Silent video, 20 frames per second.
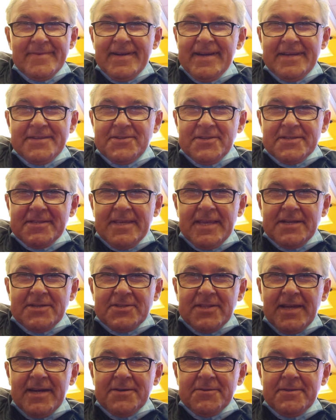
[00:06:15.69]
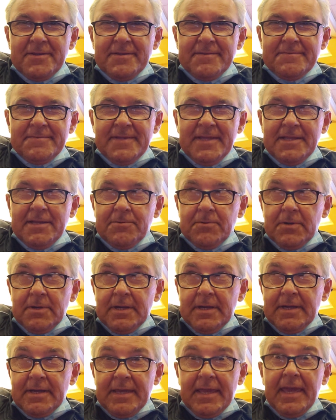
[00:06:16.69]
I just cashed out. Didn't want
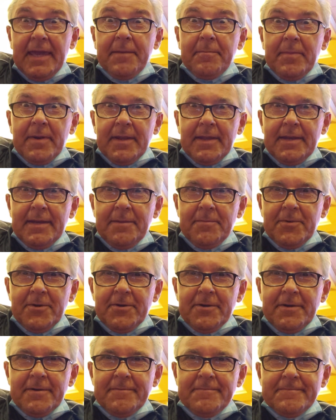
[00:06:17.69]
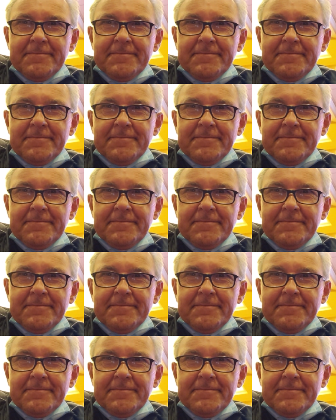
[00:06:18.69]
to gamble anymore.